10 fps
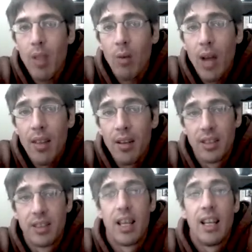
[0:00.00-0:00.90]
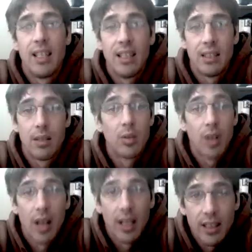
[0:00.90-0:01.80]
Rather, it's the ideas I'm trying to